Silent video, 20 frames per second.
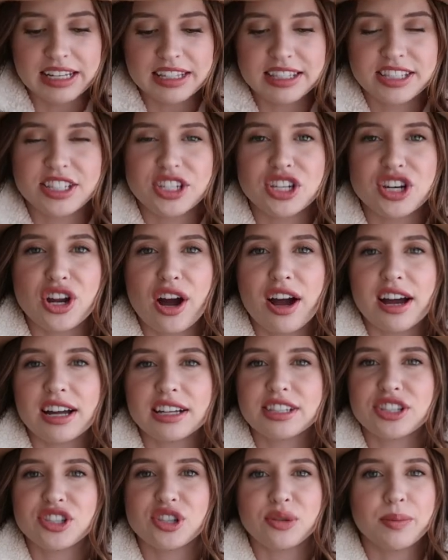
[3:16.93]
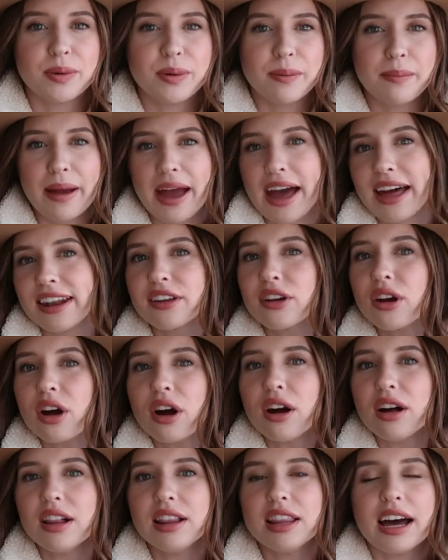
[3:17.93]
It's not super matte at
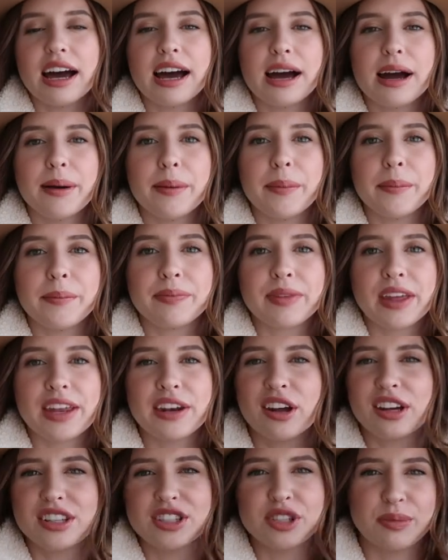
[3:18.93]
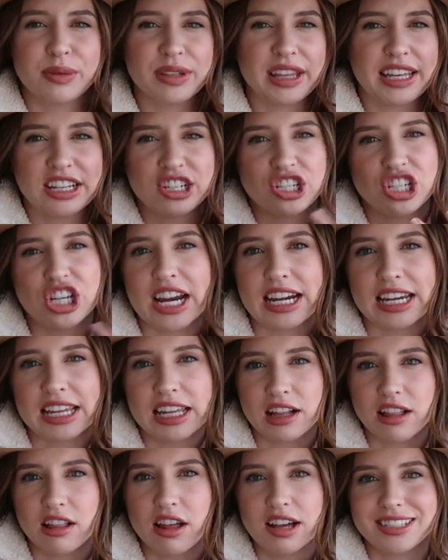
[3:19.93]
all, and not super like
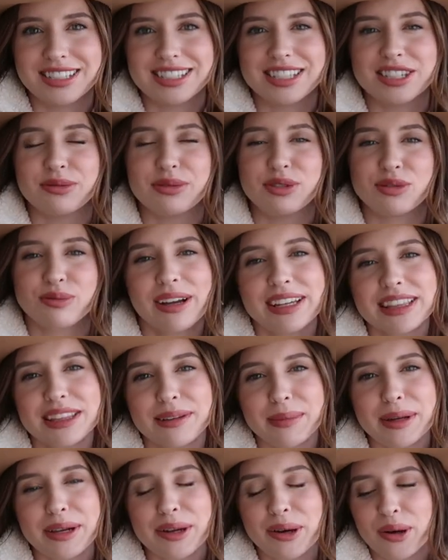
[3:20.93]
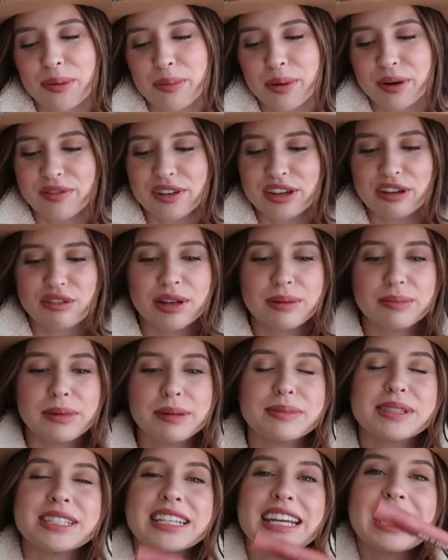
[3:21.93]
shiny and glossy. So it's right in the middle, perfect cream
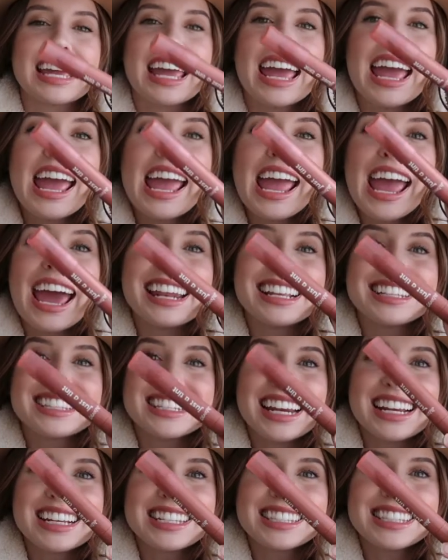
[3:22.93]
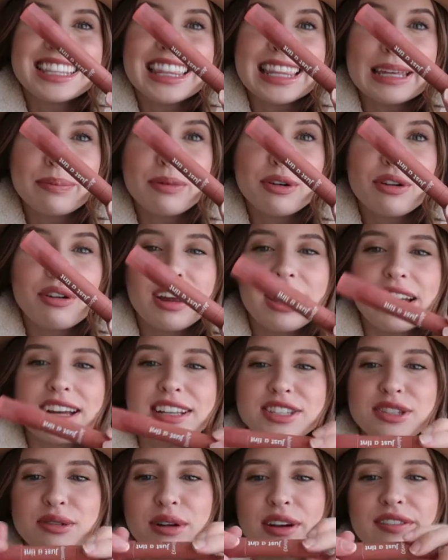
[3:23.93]
lipstick, and it's a nice lip
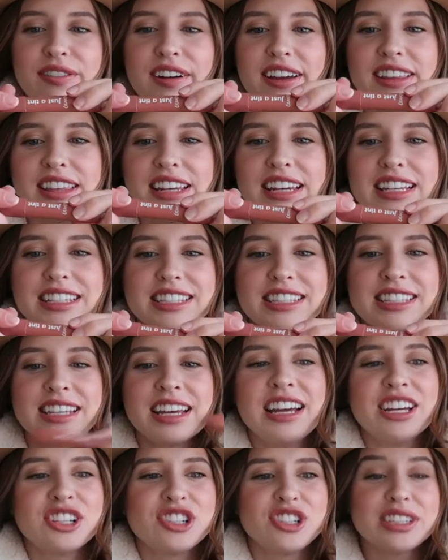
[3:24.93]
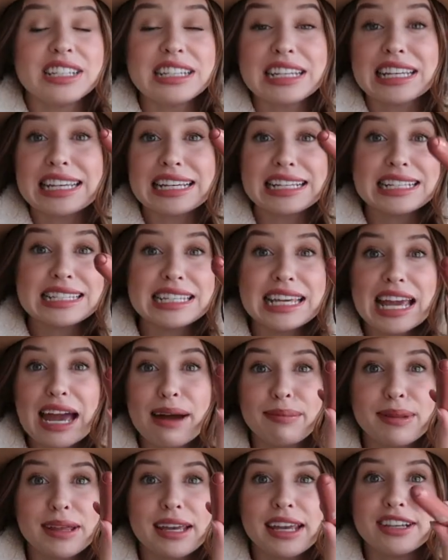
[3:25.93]
crayon. So I find that it's just an easy
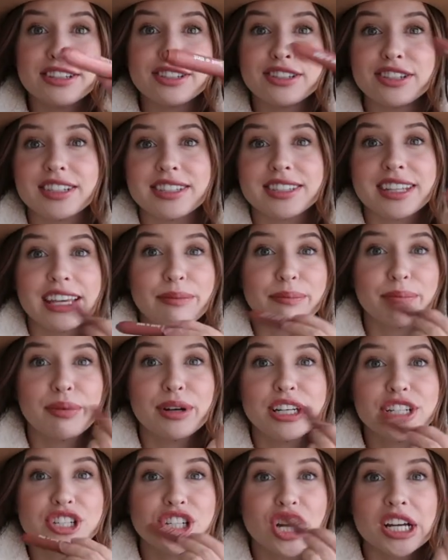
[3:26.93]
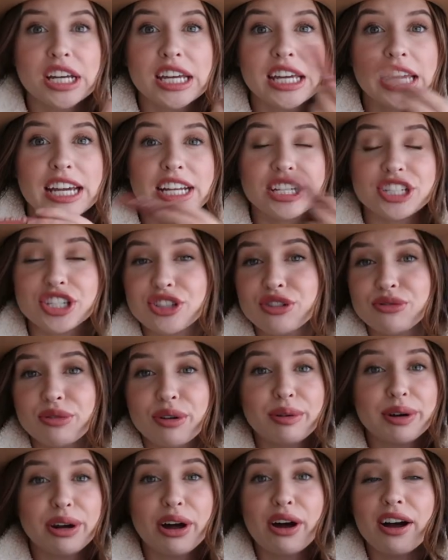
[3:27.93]
application. It's like pretty chunky. I just
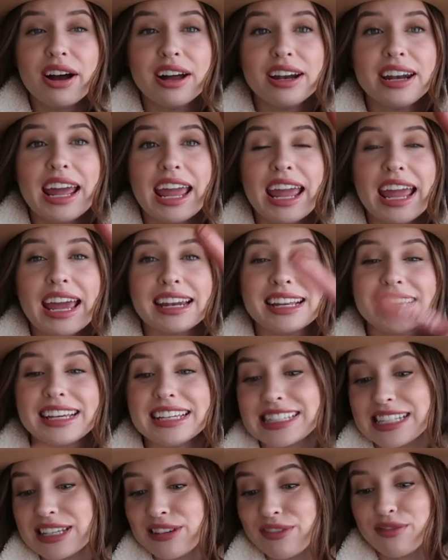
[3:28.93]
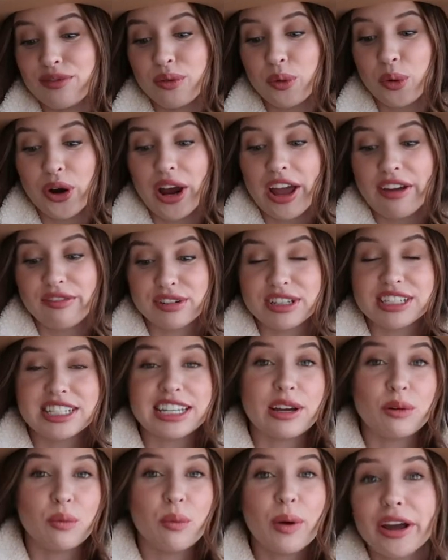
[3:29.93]
throw it on and easy for
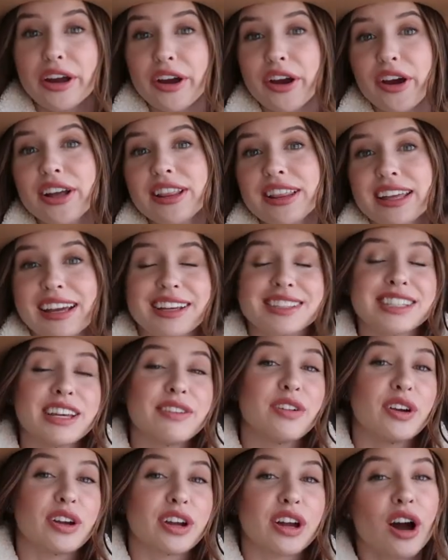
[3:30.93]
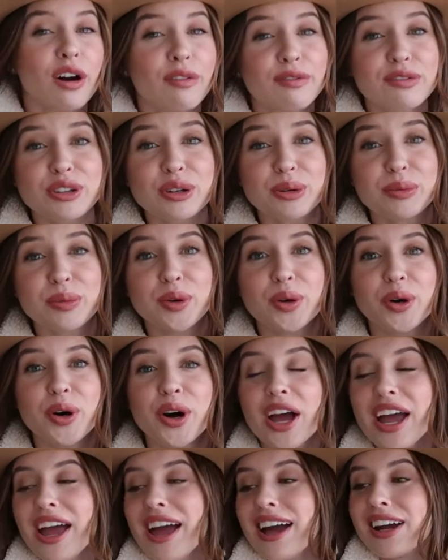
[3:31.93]
everyday wear. Like I said, very
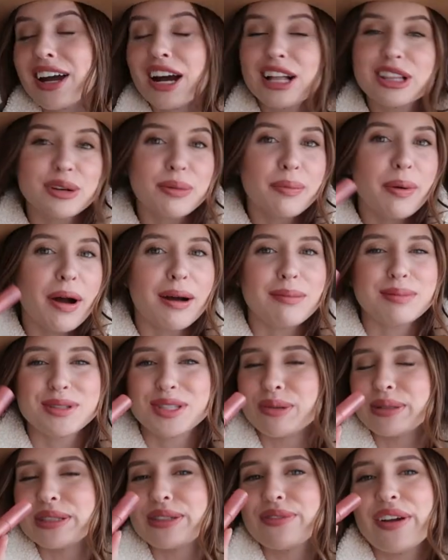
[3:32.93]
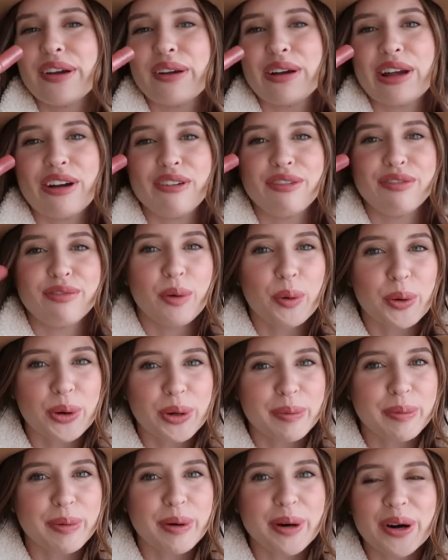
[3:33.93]
comfortable. ColourPop, so it's very
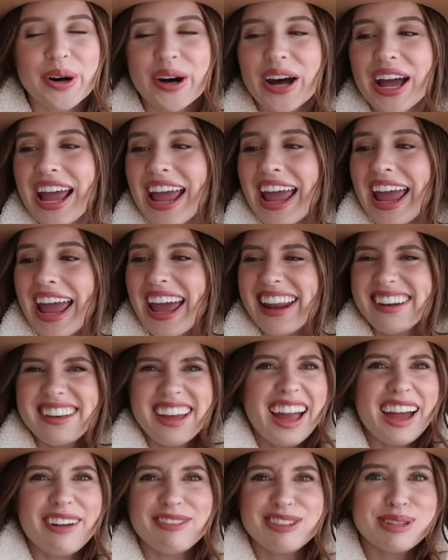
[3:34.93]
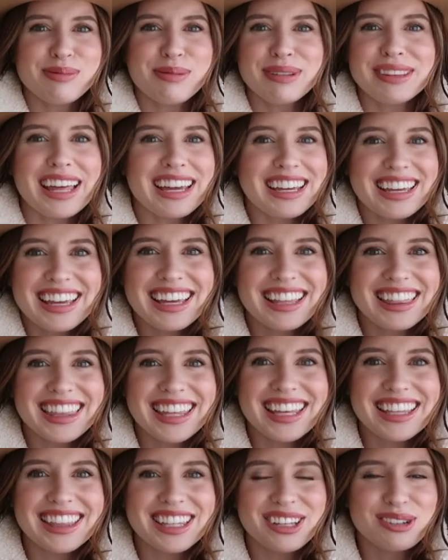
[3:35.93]
affordable. And yeah, I've just been liking
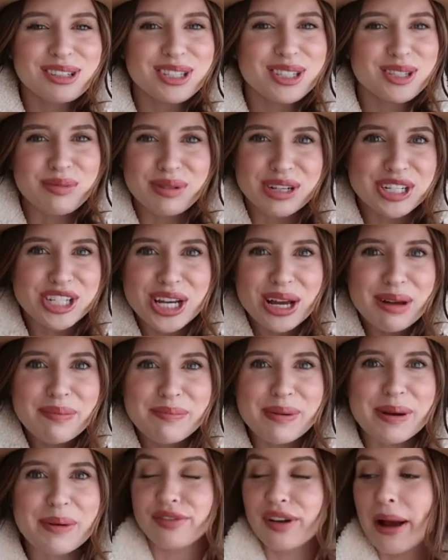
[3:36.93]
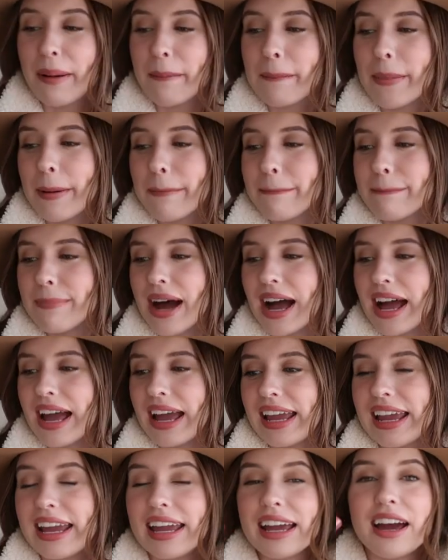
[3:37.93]
the little switch up from
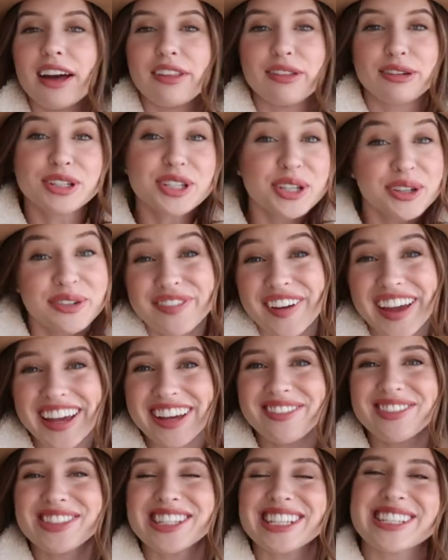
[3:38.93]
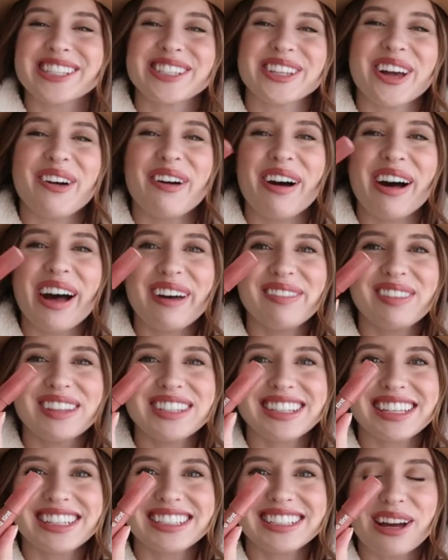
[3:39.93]
my other two faves. So I'll have
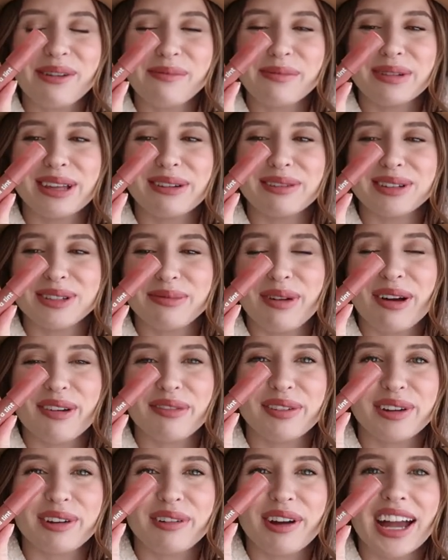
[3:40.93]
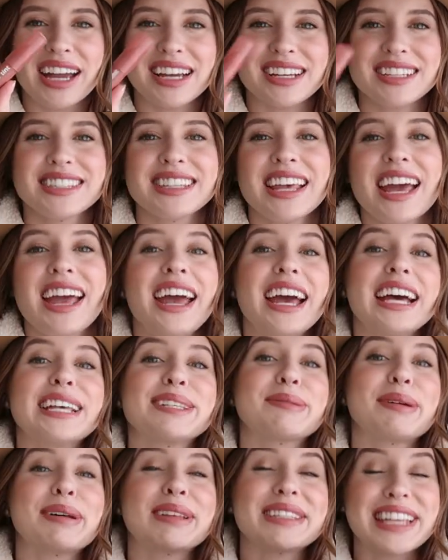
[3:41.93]
this link down below as well for you guys,
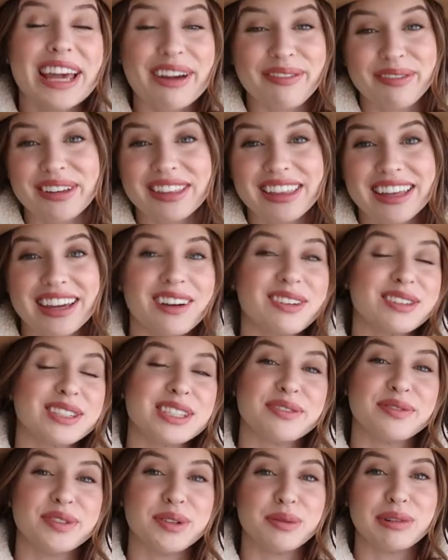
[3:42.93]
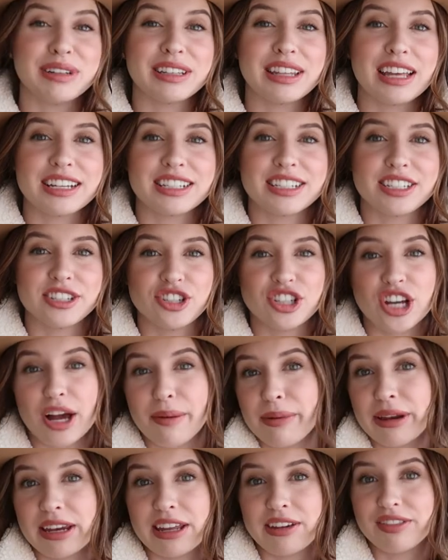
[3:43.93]
as well as everything else if you would like to
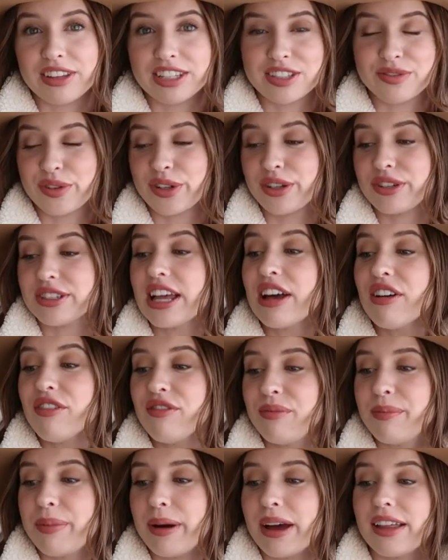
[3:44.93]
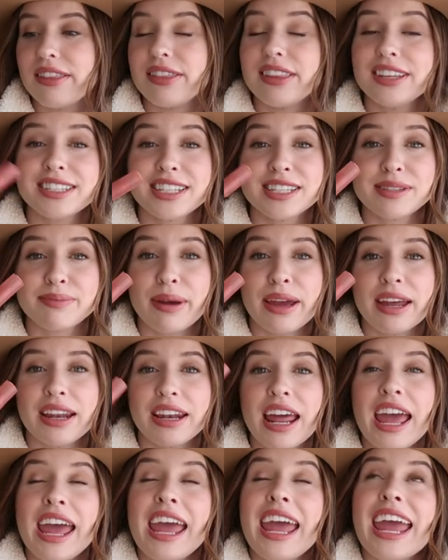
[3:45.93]
shop any of this for yourself. But this has
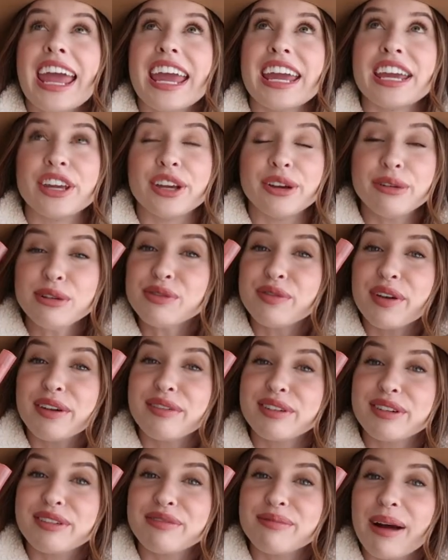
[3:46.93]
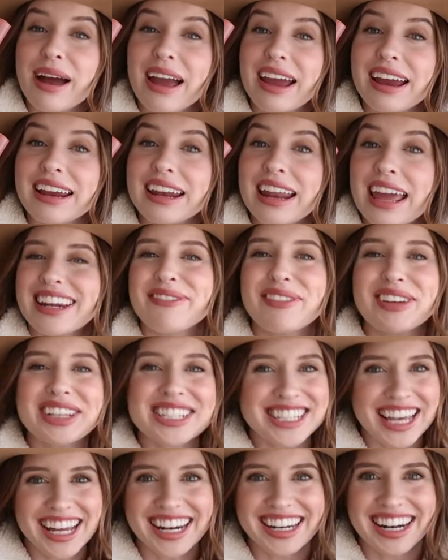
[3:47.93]
been a huge favorite of mine, and I'm
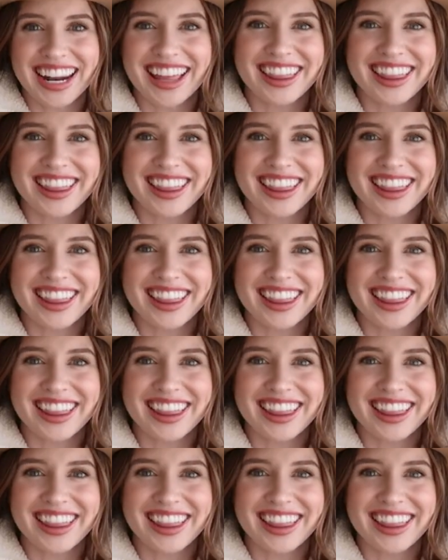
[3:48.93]
excited.